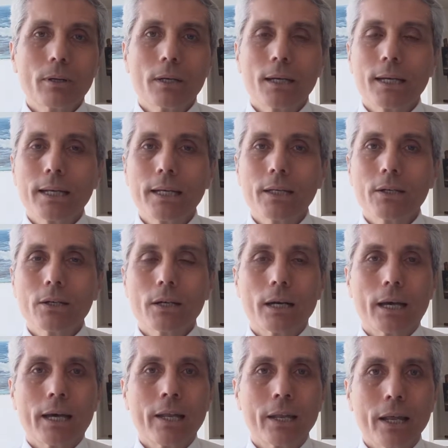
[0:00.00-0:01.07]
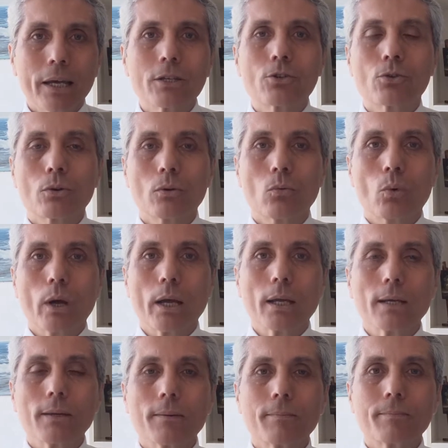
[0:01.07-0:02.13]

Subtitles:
linear and natural way.